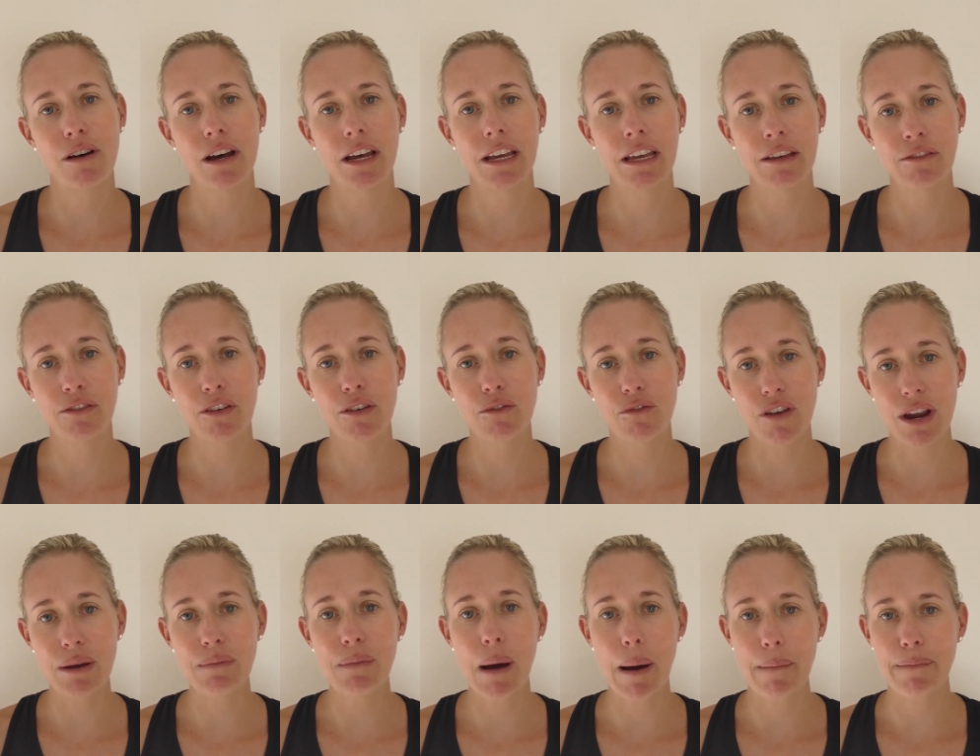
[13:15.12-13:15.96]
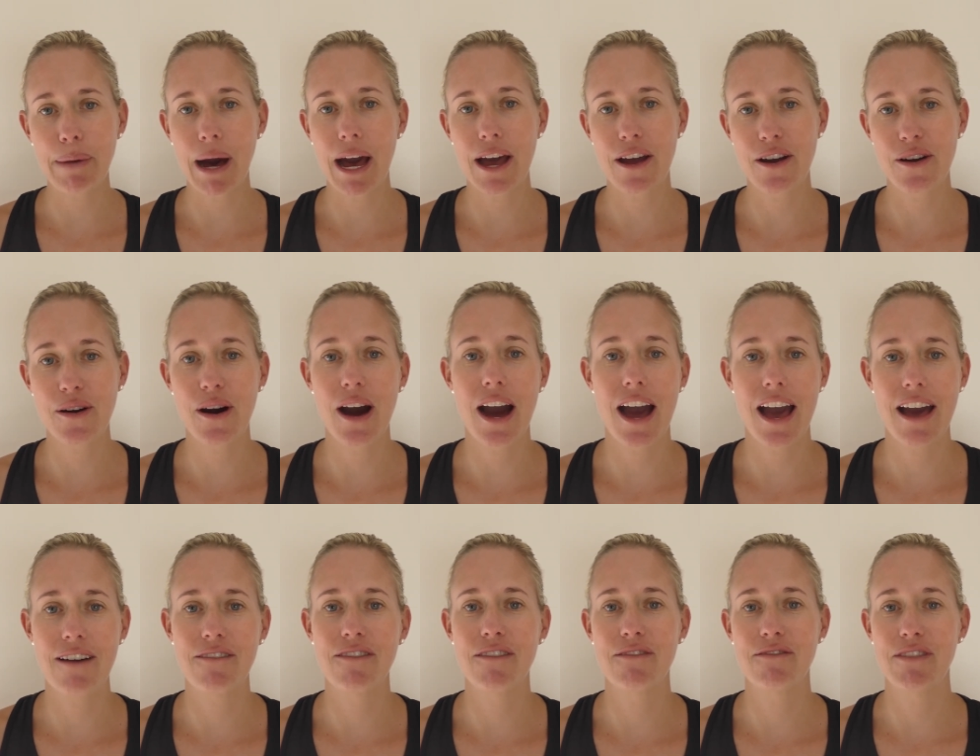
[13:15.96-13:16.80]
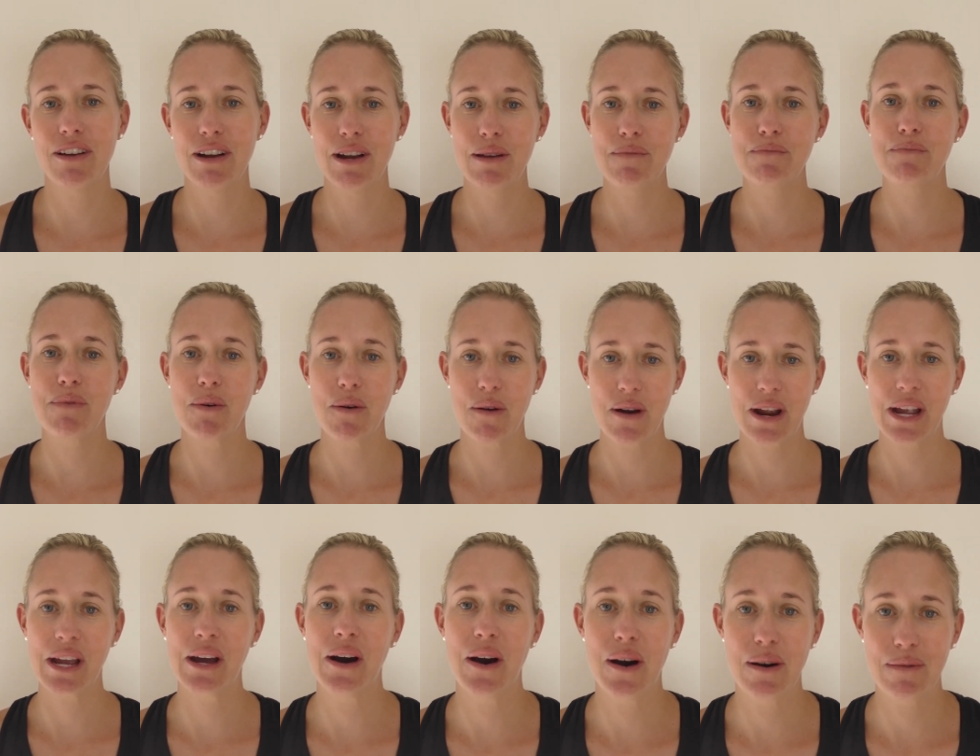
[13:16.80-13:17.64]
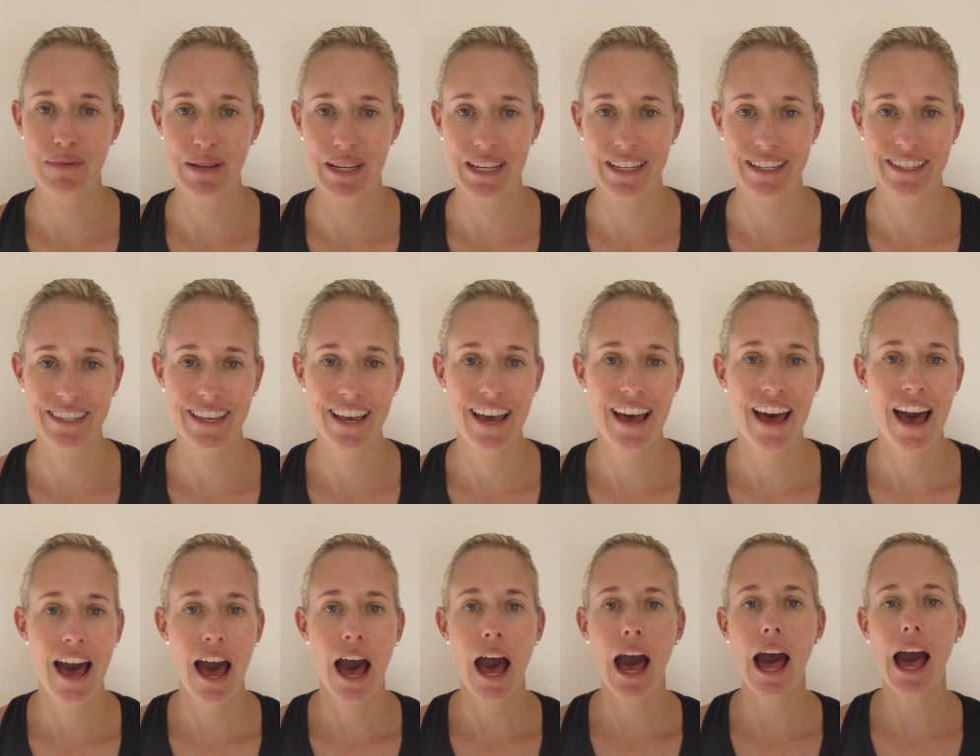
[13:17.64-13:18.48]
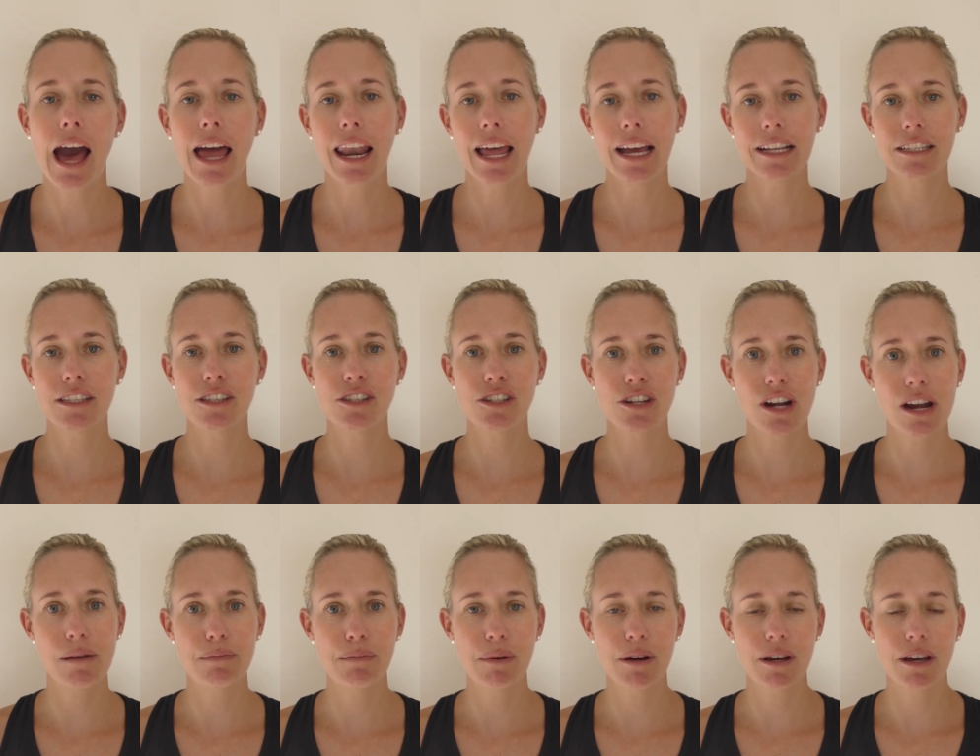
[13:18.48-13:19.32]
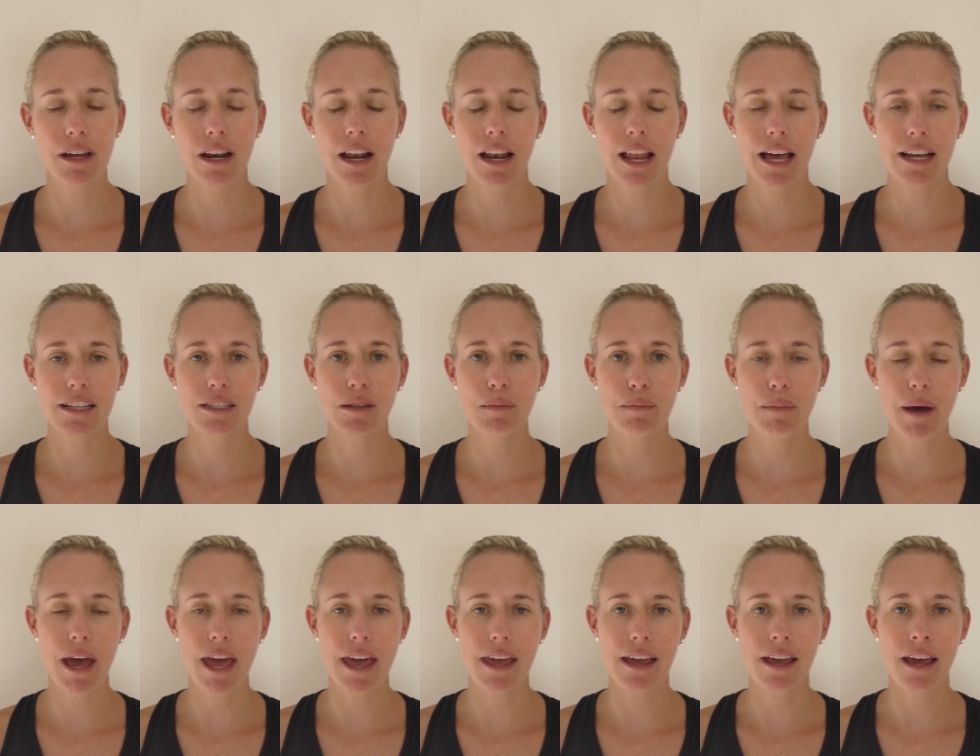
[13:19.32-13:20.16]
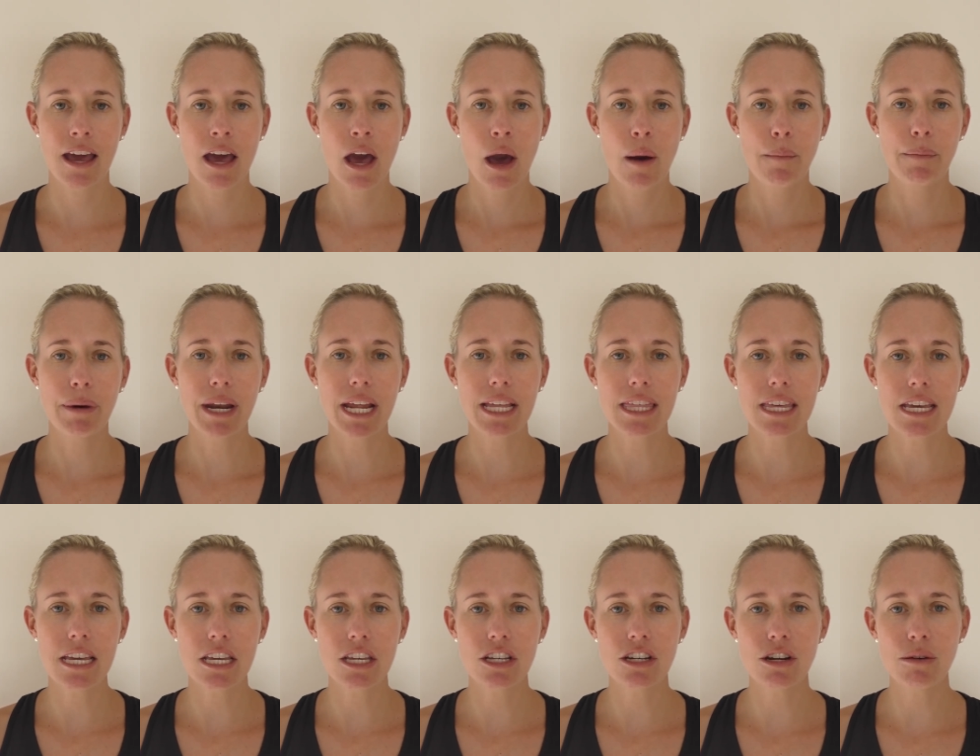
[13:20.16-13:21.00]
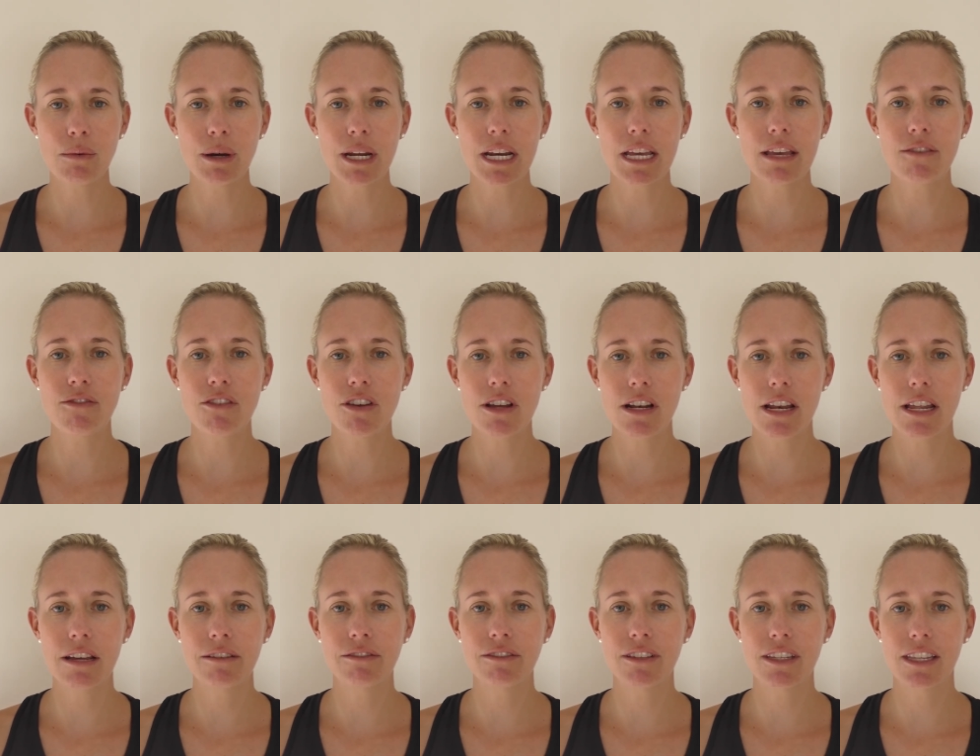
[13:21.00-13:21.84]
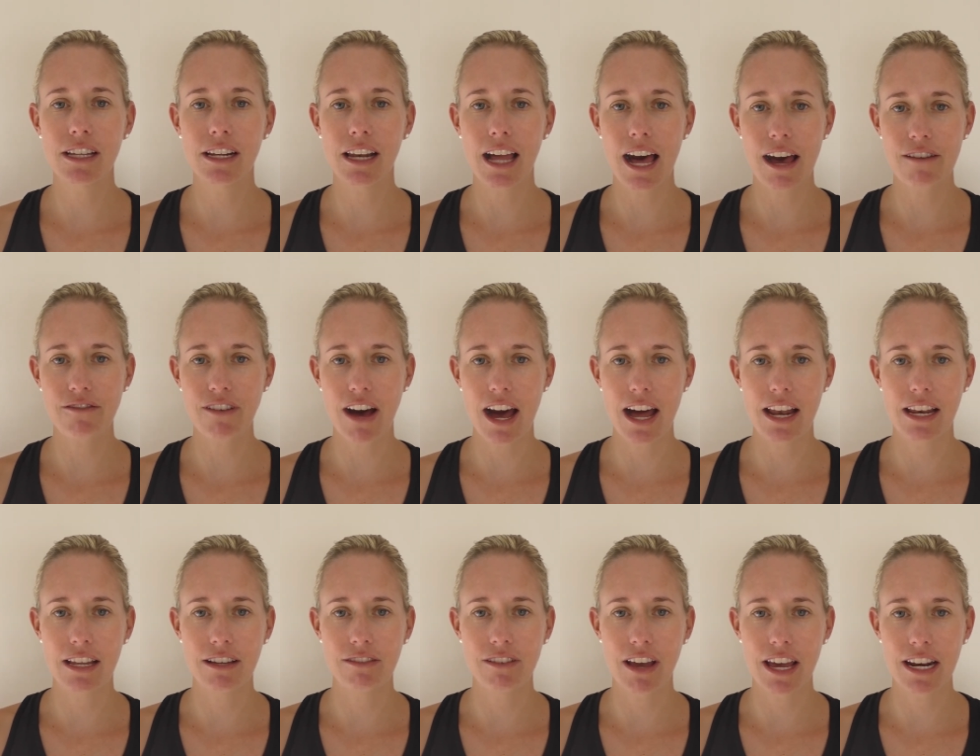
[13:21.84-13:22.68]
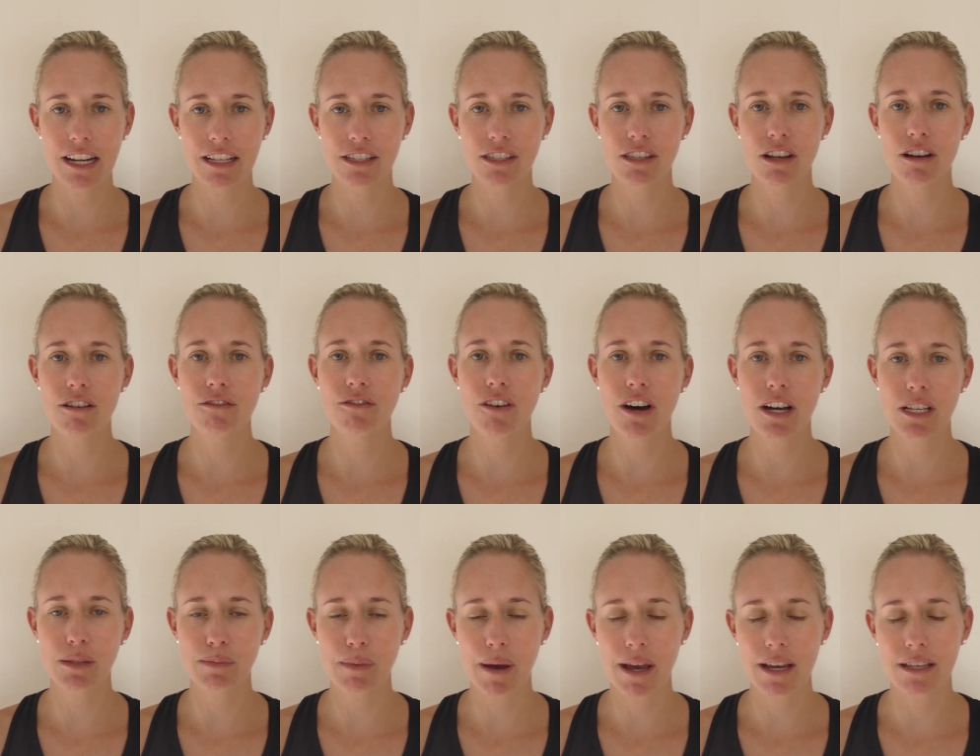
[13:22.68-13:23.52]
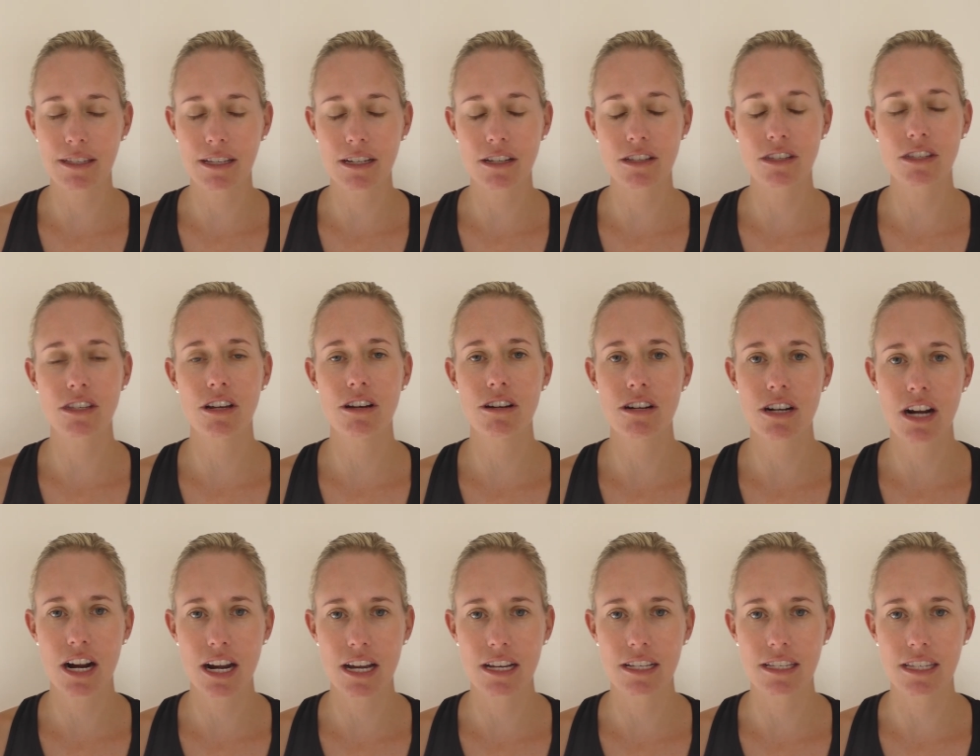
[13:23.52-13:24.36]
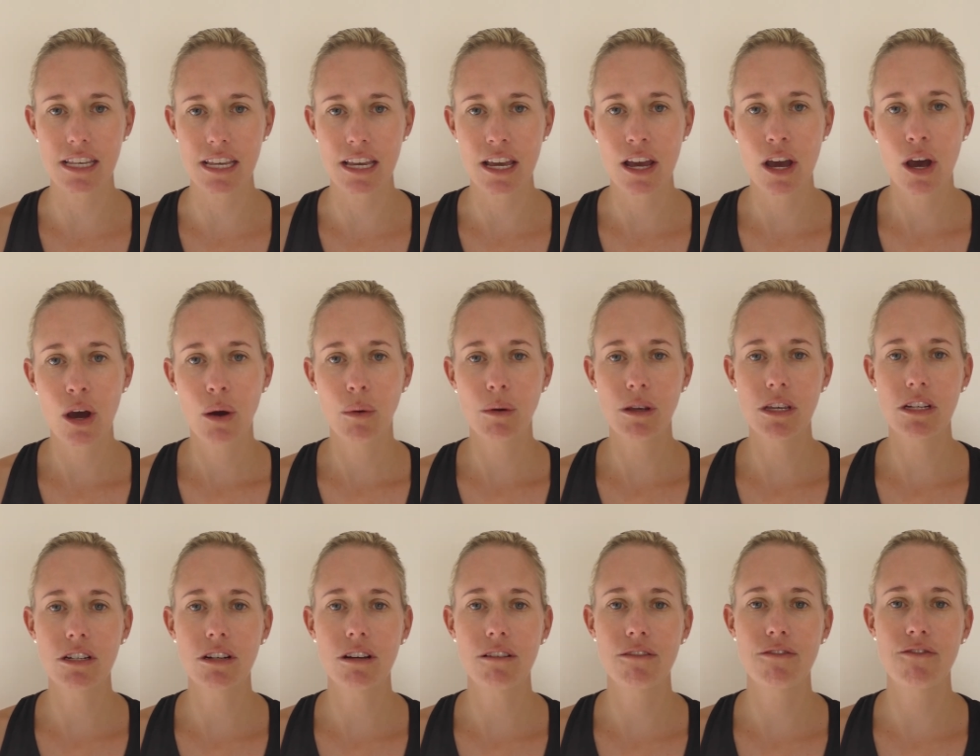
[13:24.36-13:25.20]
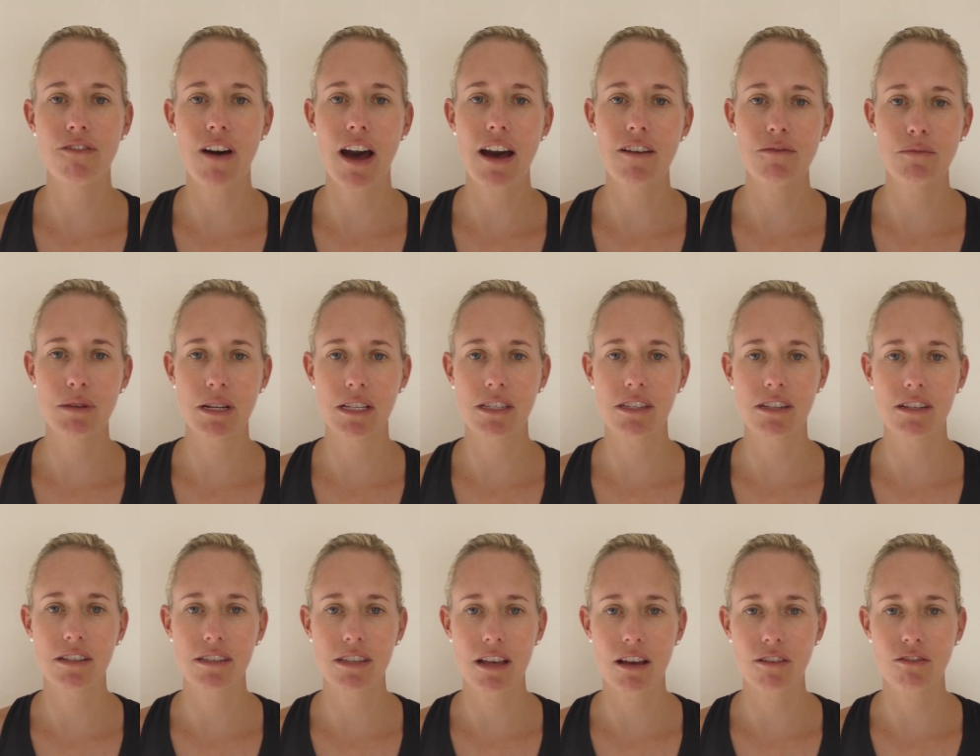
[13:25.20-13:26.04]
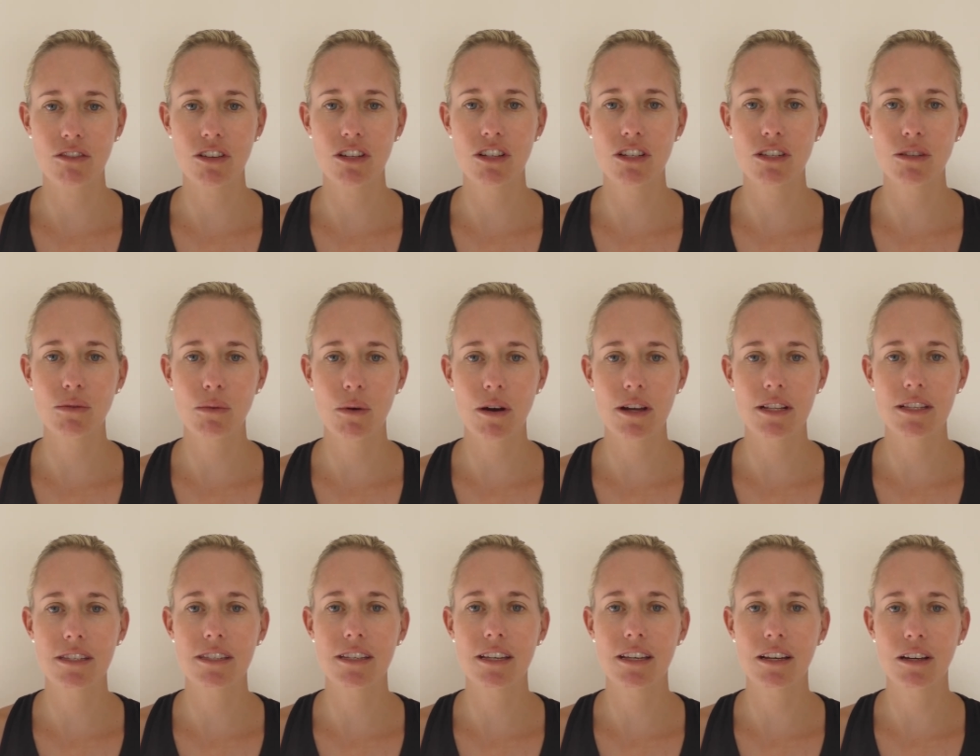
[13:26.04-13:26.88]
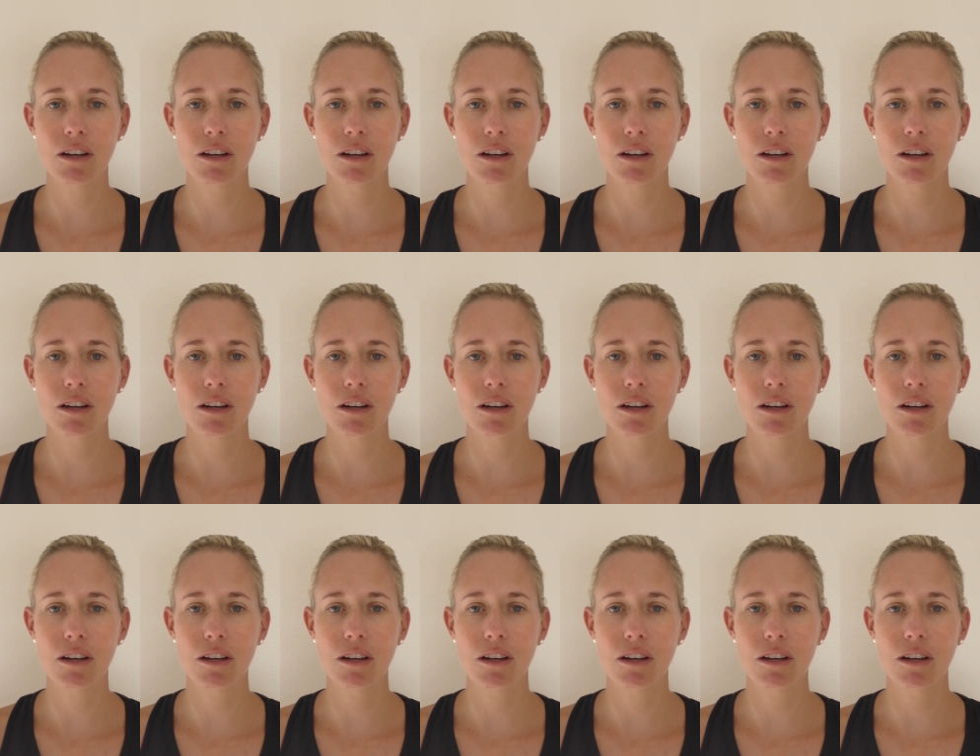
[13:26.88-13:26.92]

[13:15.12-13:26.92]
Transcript: if you've read my bio, I have very boring hobbies. I like to scrapbook and I like to bake. But I think, you know what, if you live the life I live, and it's so fast paced and it's so crazy, when you do have 5 minutes to yourself, you just want